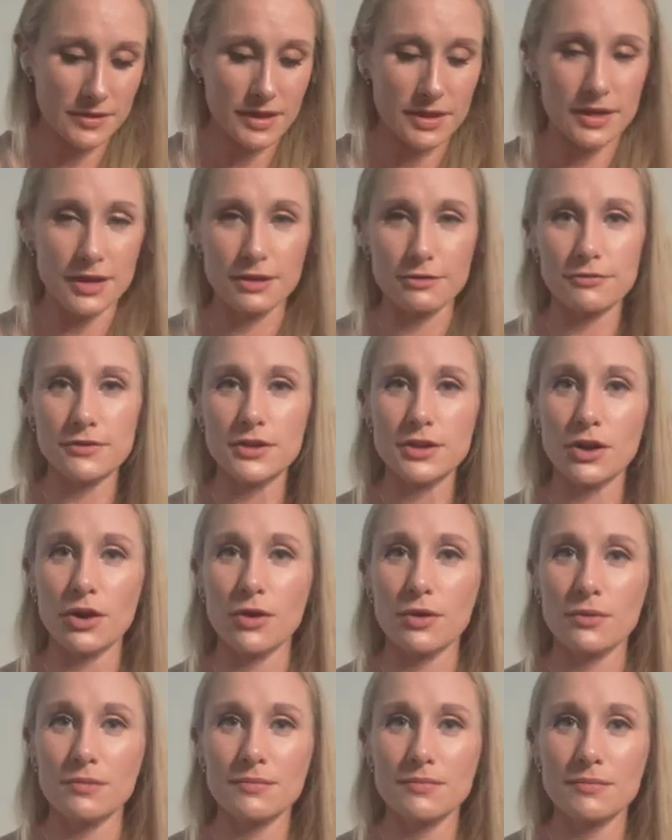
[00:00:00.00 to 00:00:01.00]
if you
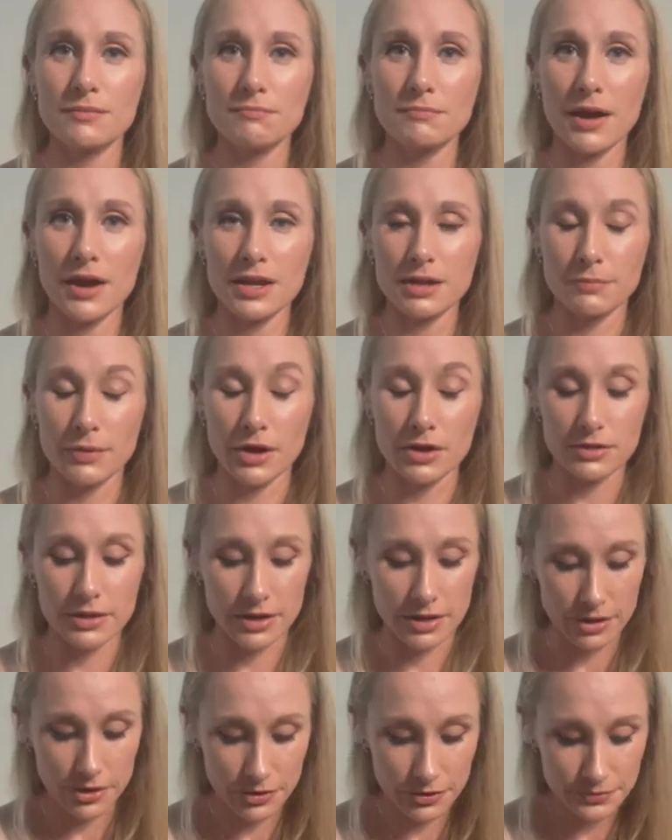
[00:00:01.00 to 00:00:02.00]
know body part
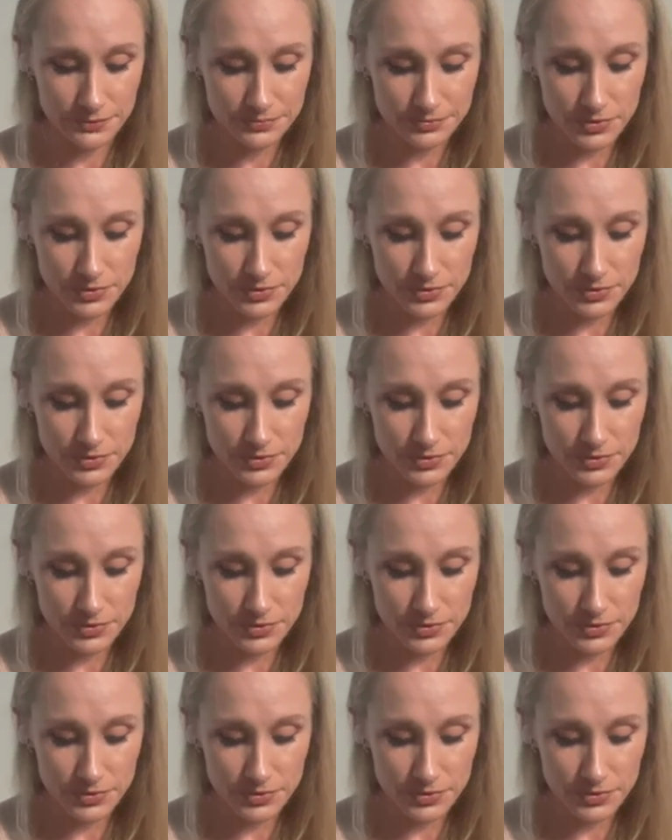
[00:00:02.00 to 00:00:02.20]
lingo.